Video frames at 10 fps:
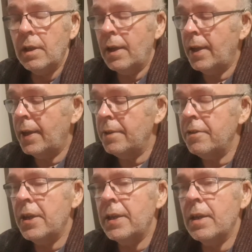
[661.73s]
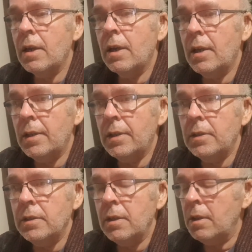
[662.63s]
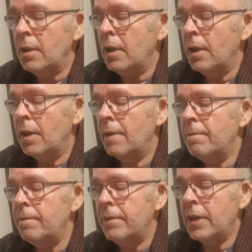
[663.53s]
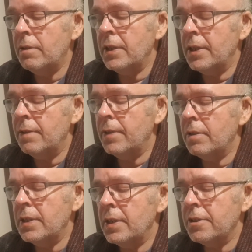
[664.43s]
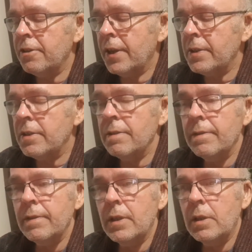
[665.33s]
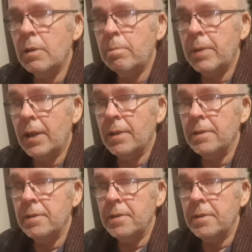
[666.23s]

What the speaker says: and they are a very, very attractive plant.